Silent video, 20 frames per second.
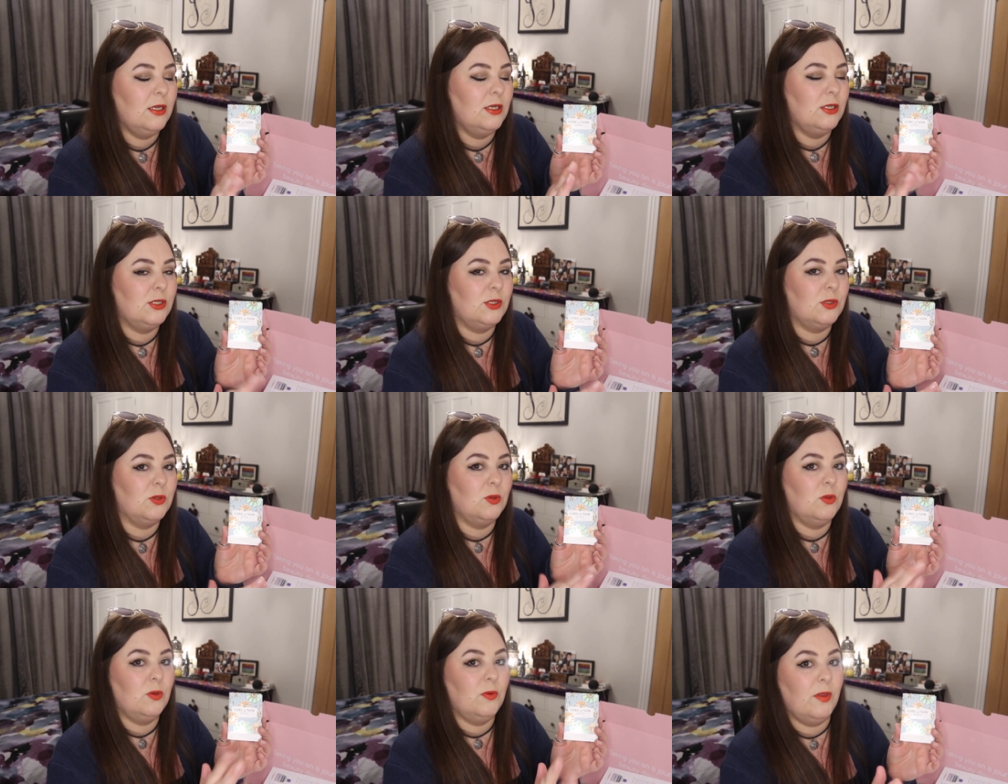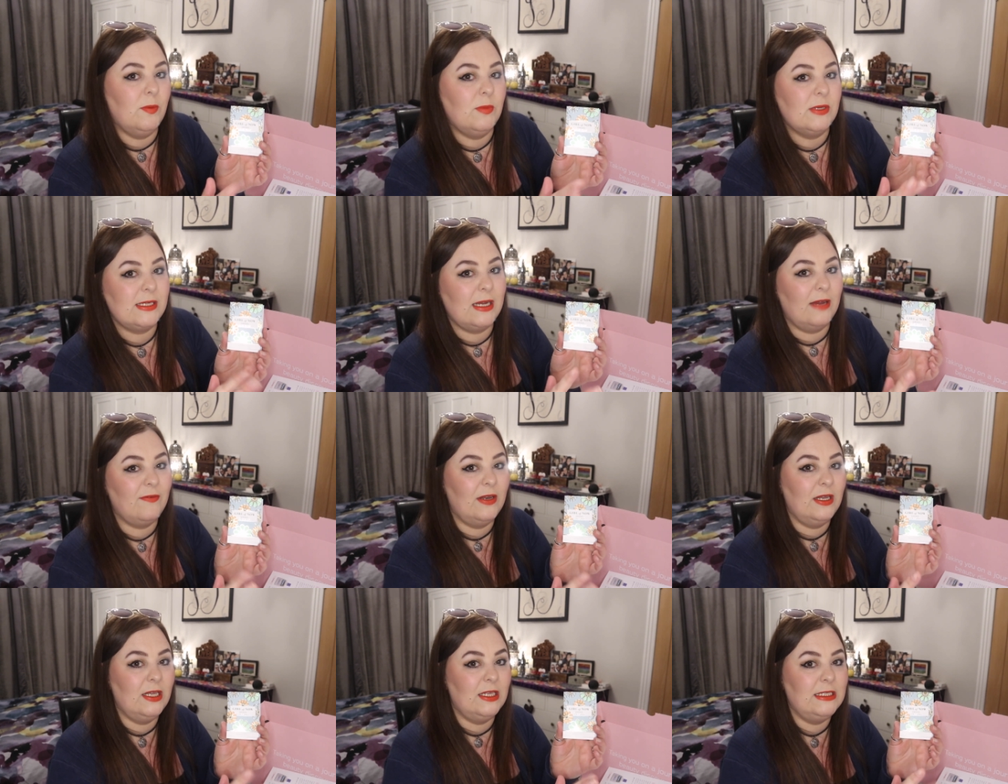so they must
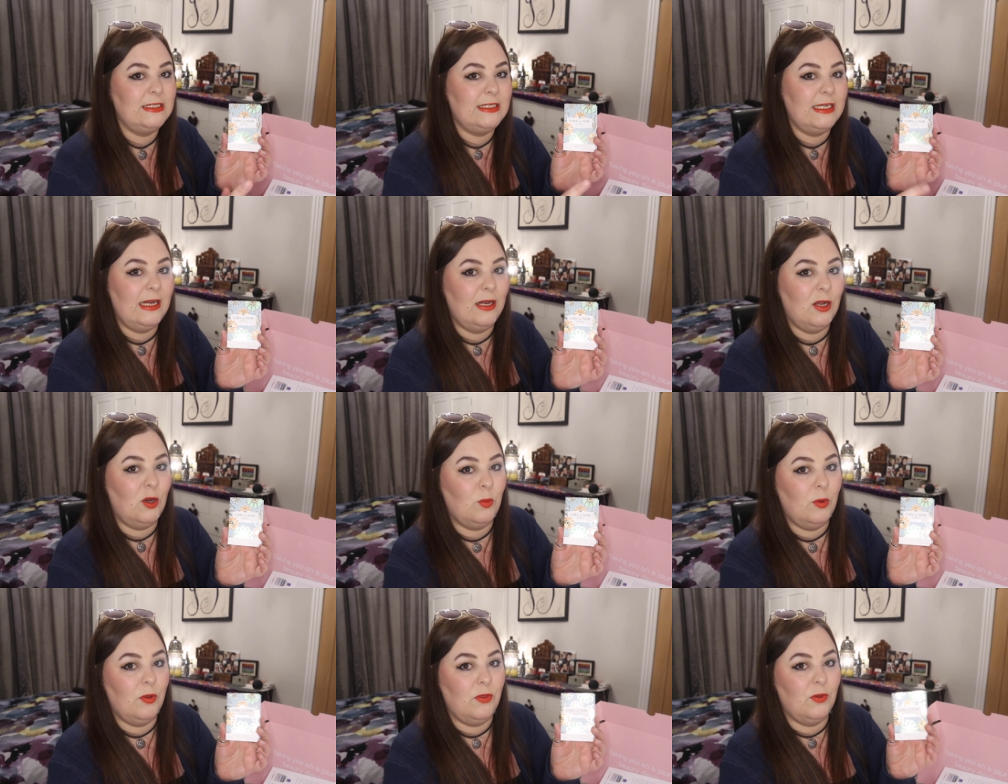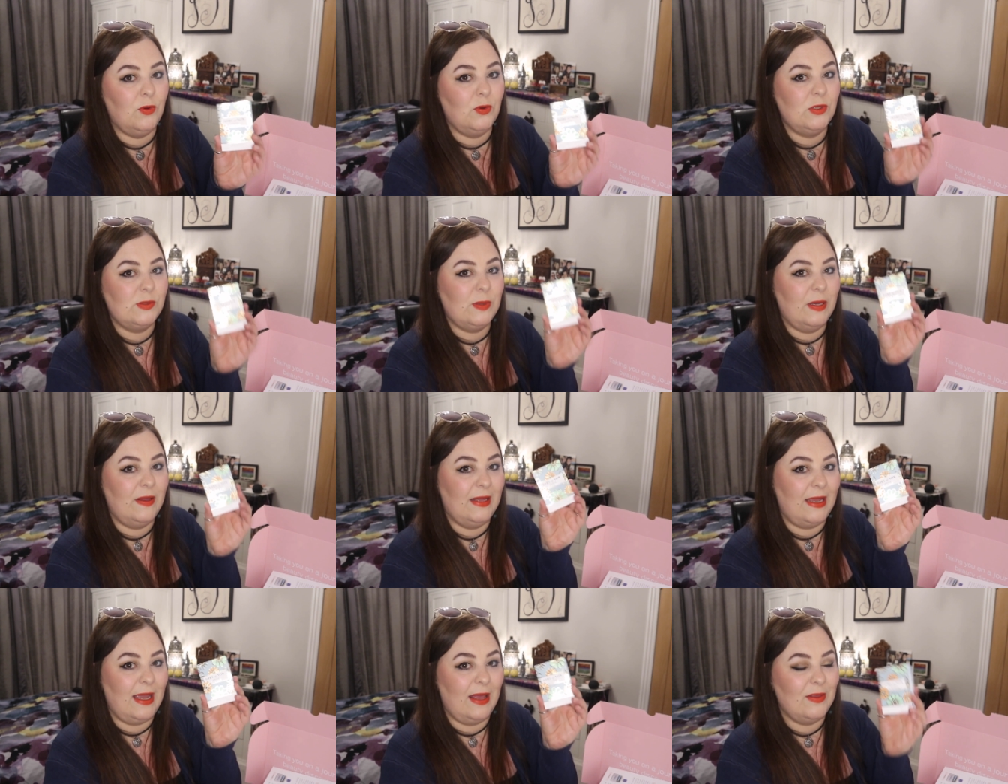have a little deal on with those
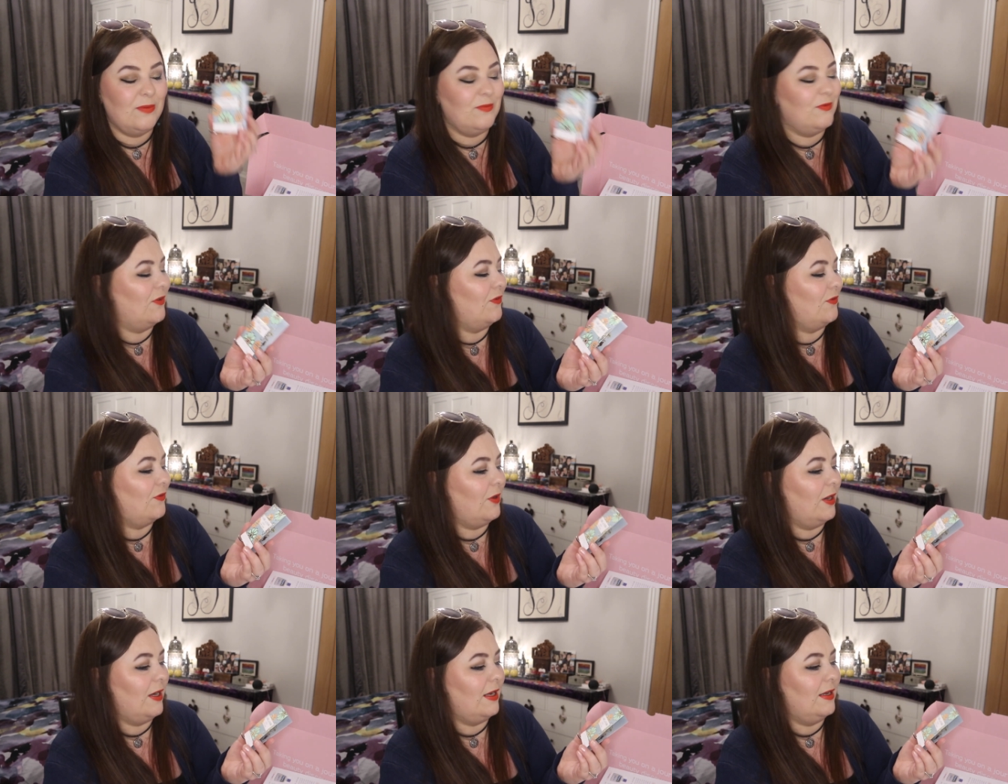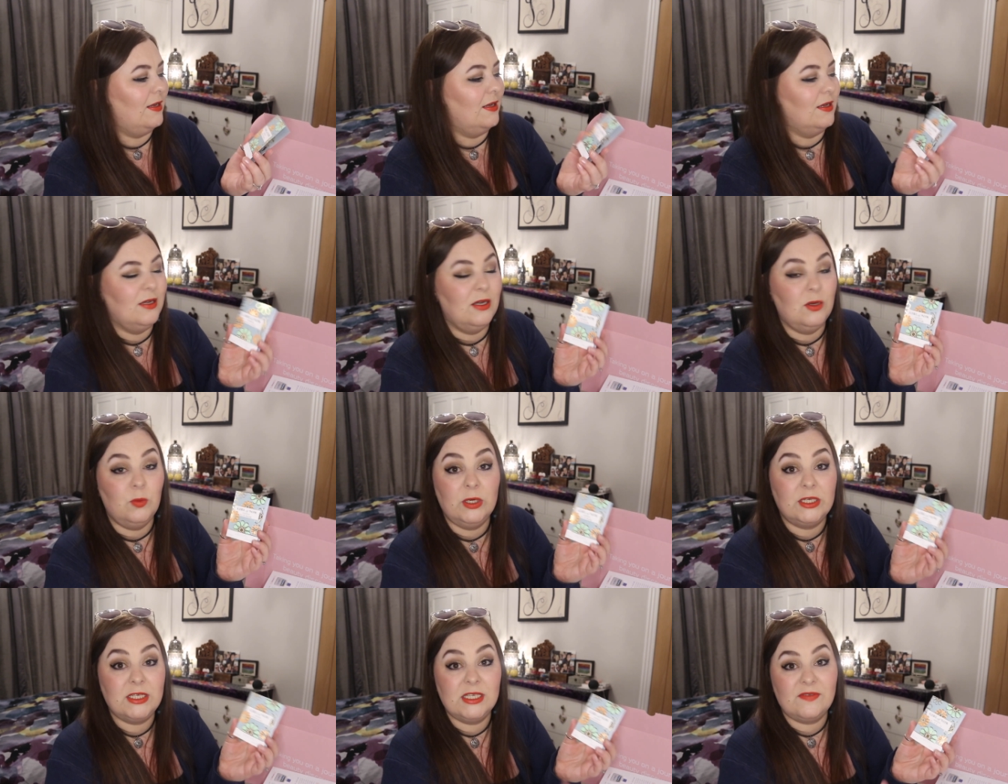where they get them for free
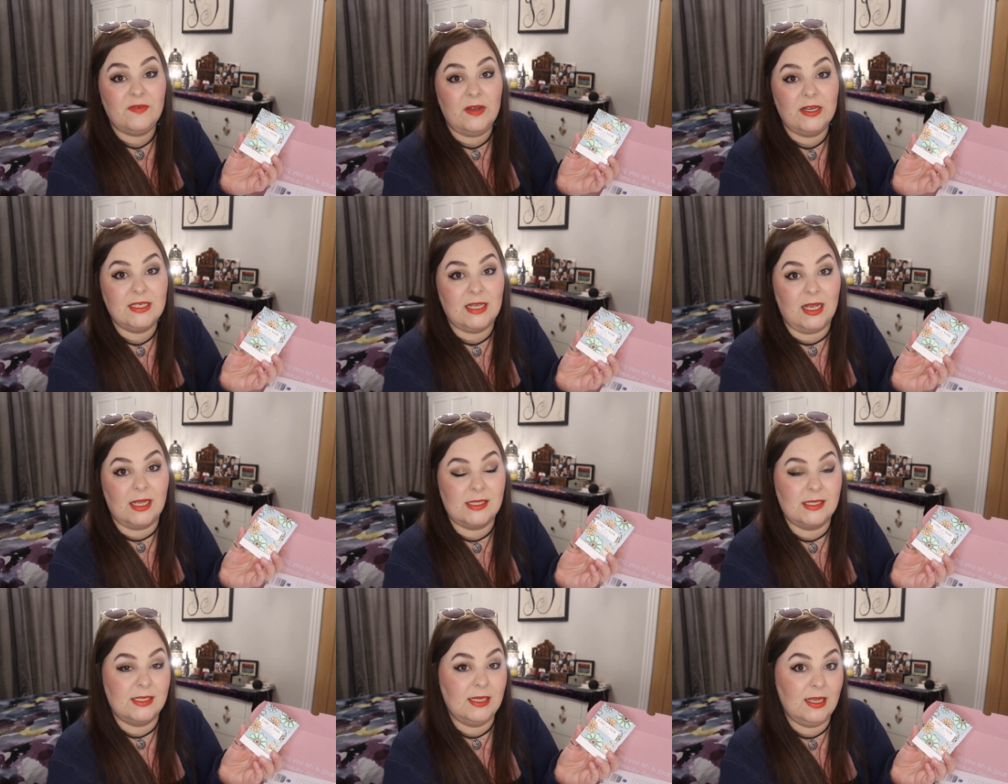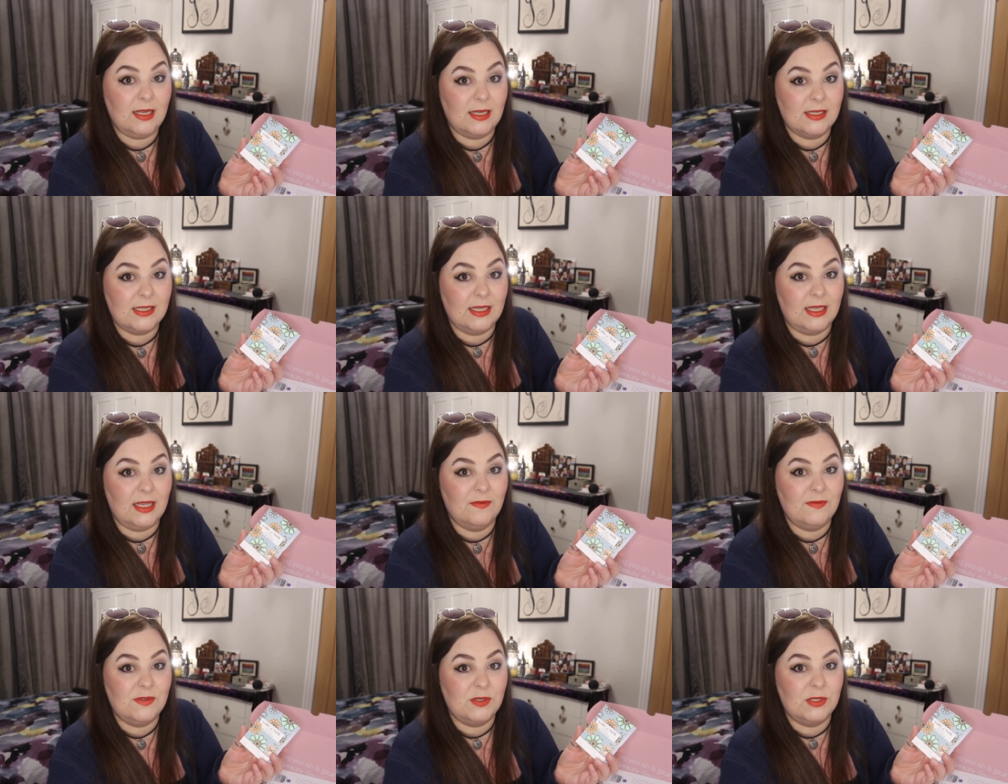which is fantastic because it
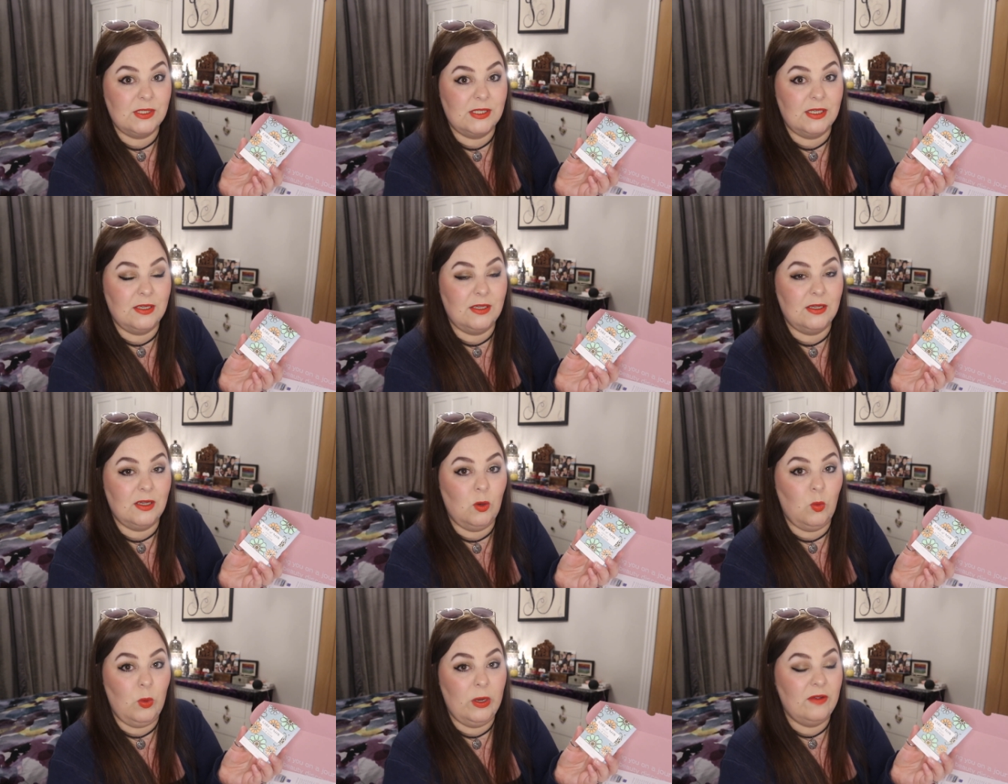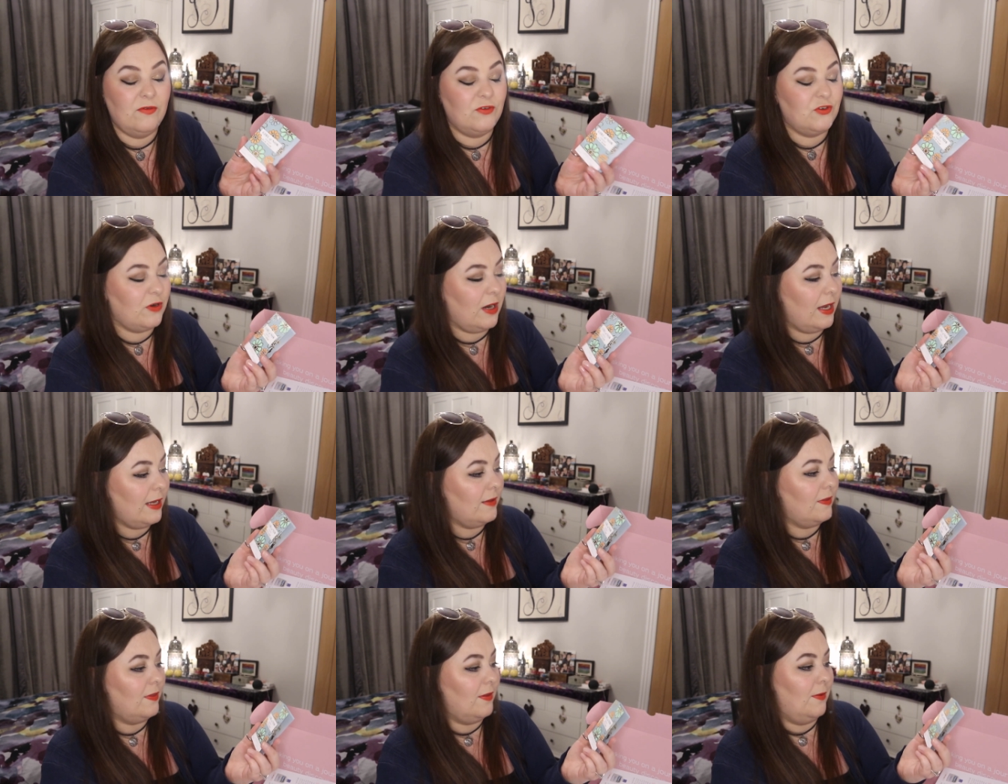gives us a, a way of
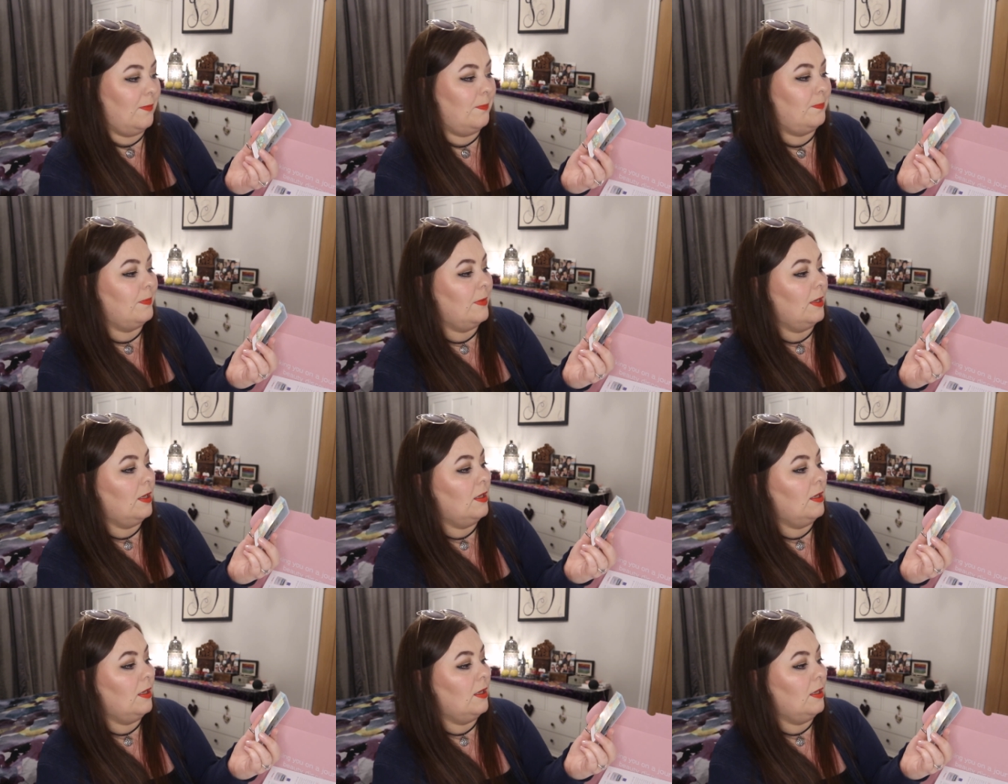trying them